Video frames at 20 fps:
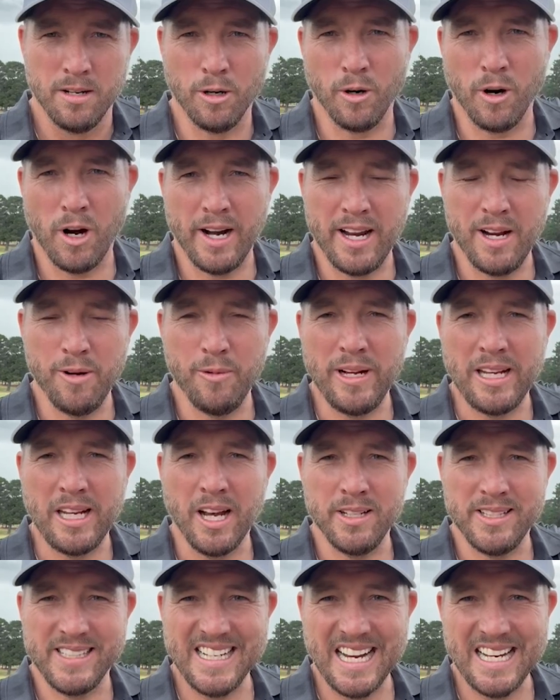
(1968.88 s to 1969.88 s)
right, here we
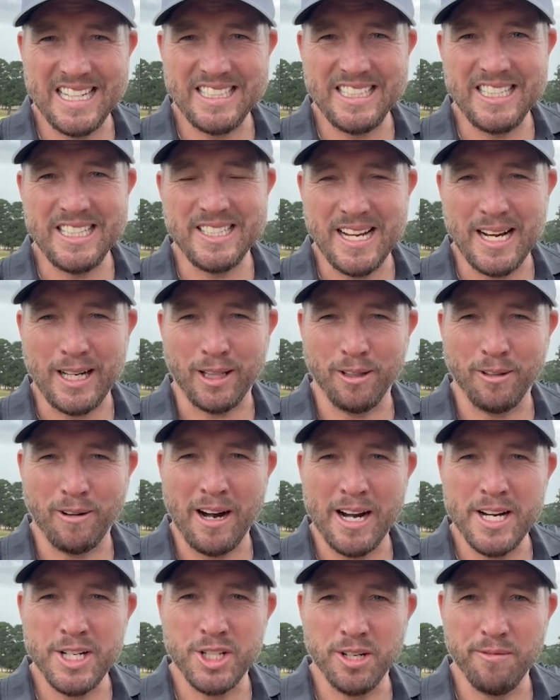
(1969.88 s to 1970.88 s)
go. Daisy's
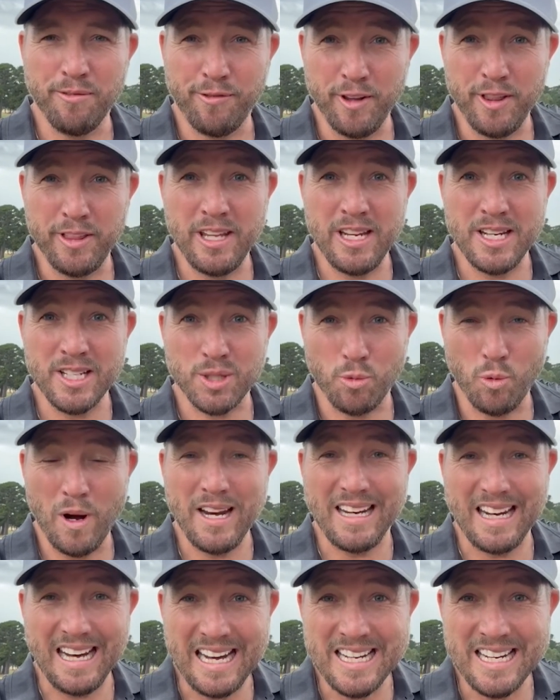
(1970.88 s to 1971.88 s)
declaration for this
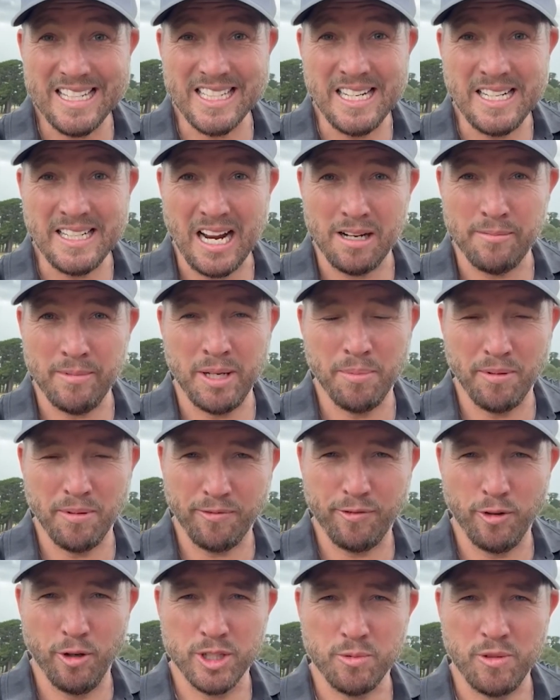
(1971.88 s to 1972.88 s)
week is incoming, but
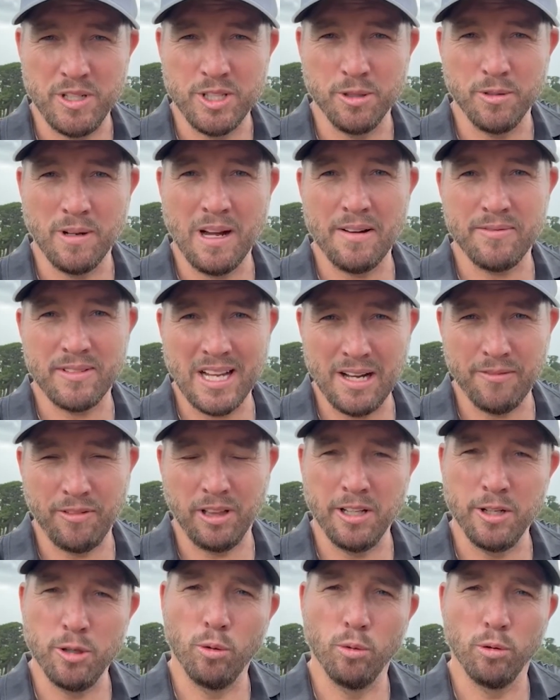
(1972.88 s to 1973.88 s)
first we do have to have a
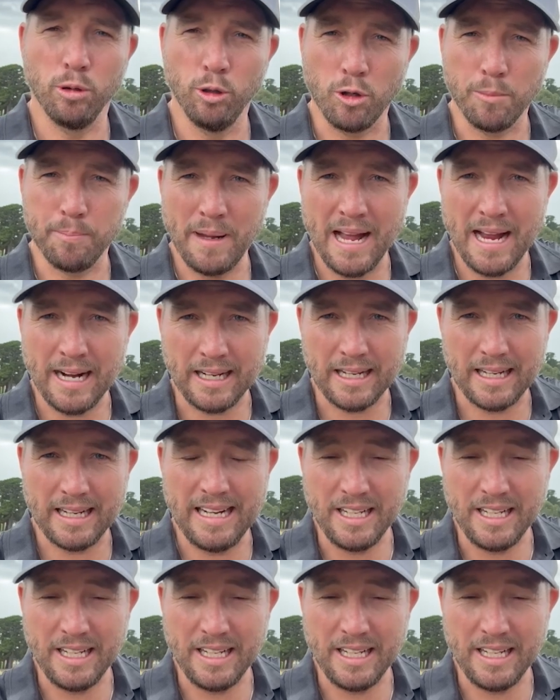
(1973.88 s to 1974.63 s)
little look back.